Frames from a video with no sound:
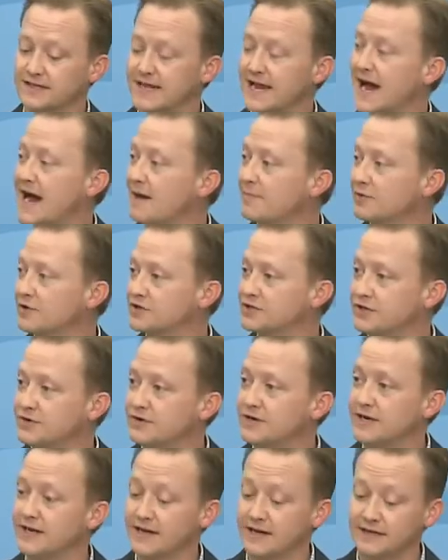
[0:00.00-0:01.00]
the
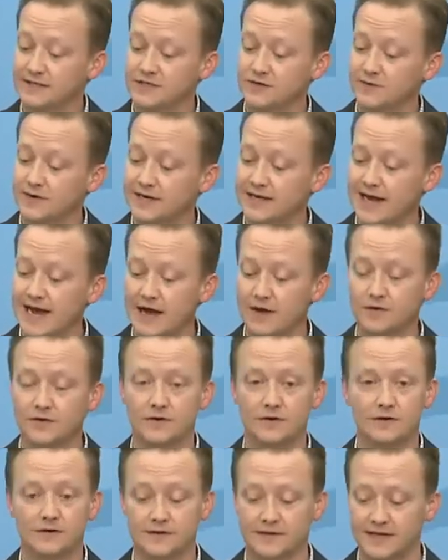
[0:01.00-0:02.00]
opportunity to
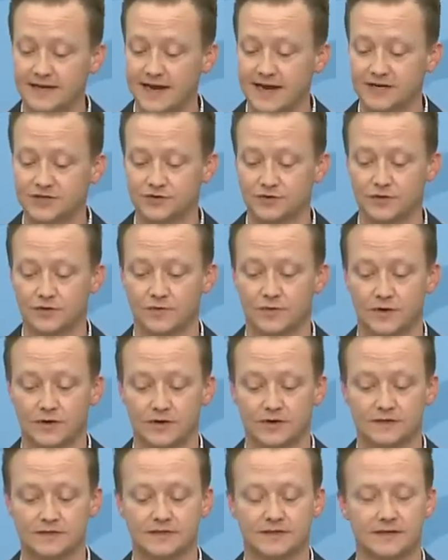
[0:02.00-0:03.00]
encounter the natural
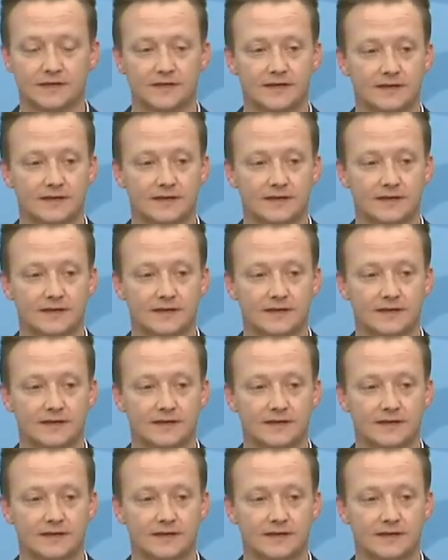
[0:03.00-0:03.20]
world.